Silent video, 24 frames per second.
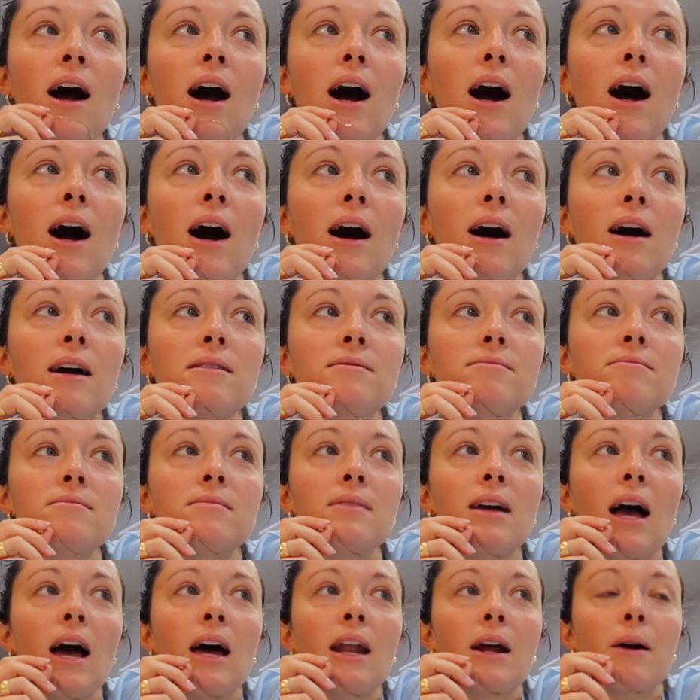
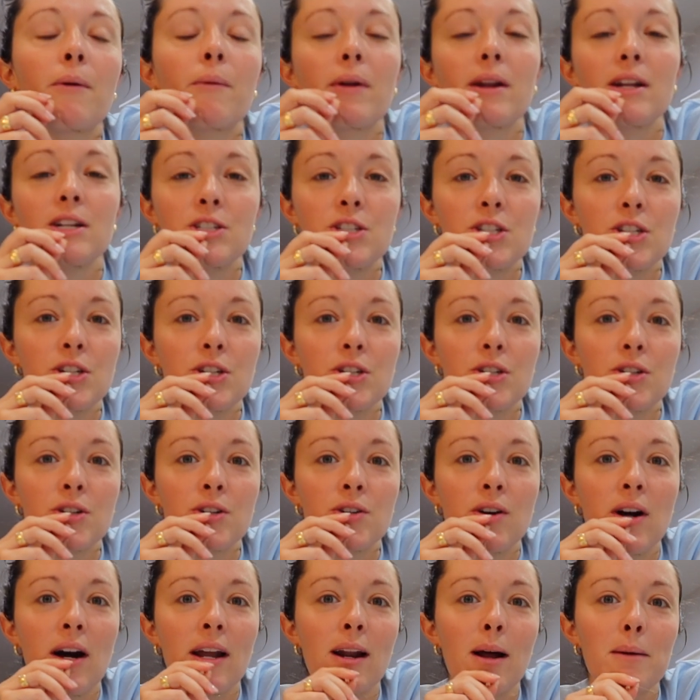and I want to
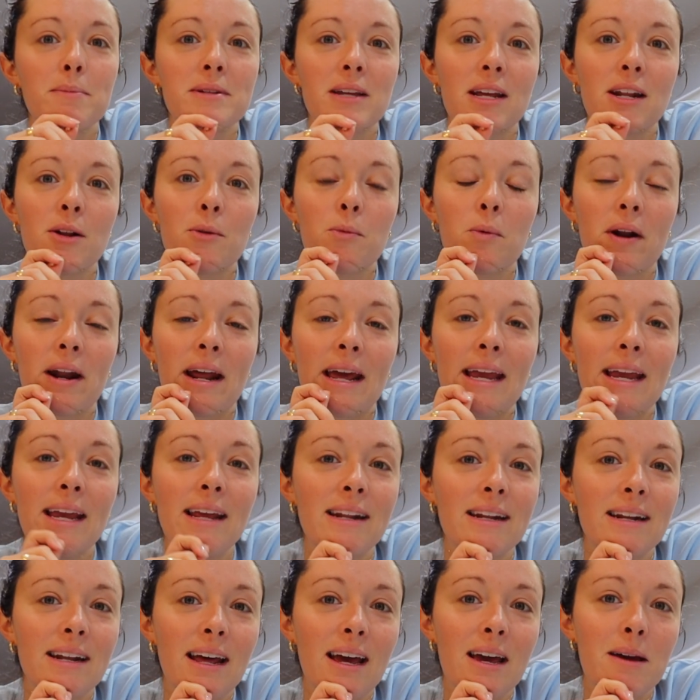do an updated what I eat
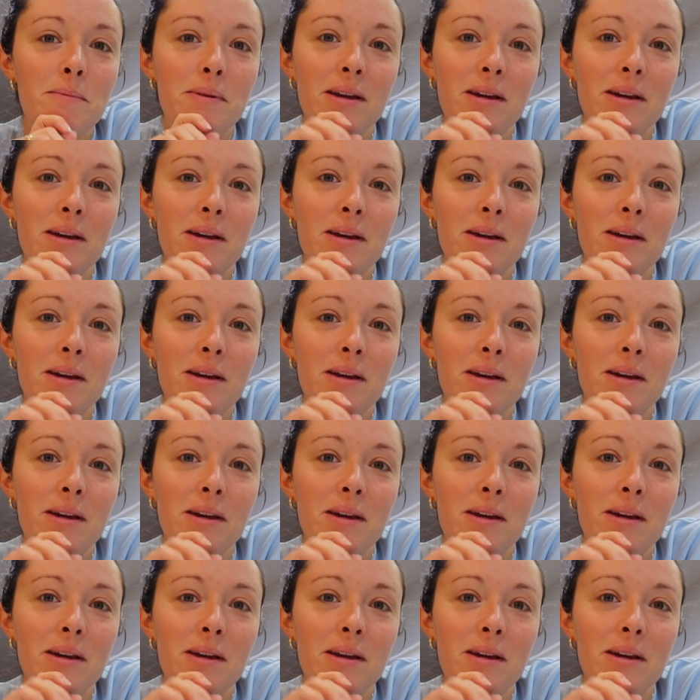in a day,